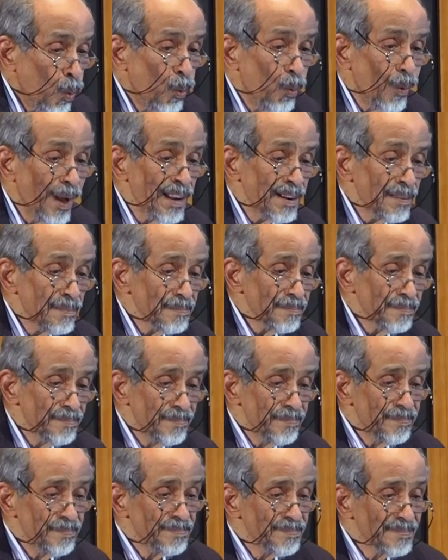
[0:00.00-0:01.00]
Well,
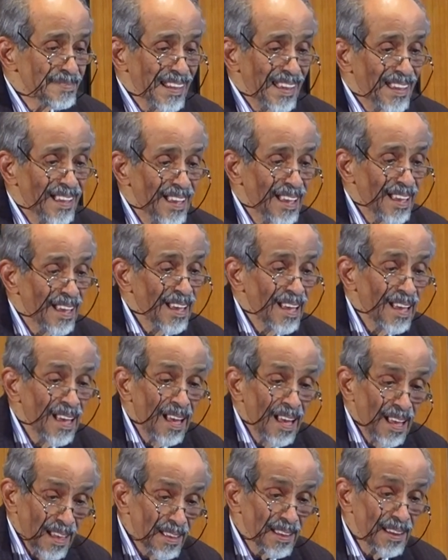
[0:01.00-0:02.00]

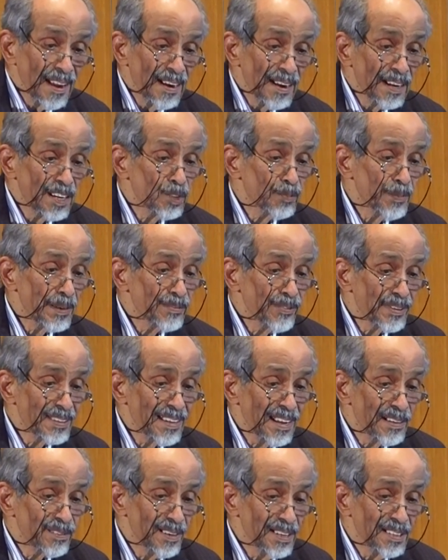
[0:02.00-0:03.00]
he had a respect for
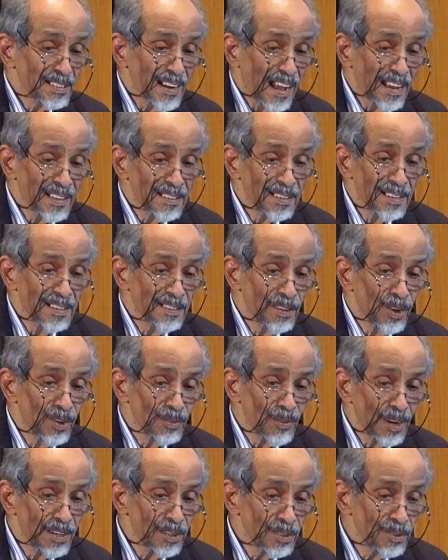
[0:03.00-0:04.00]
calculation. I really
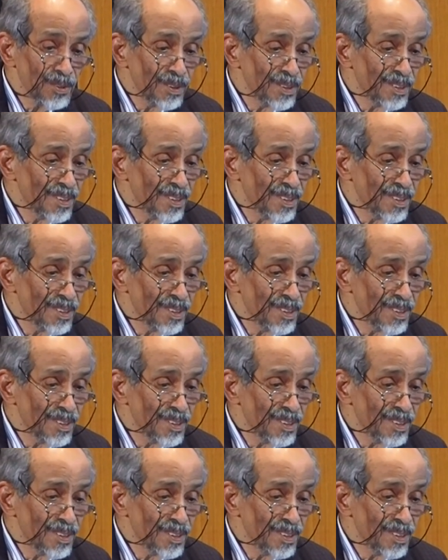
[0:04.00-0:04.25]
don't want to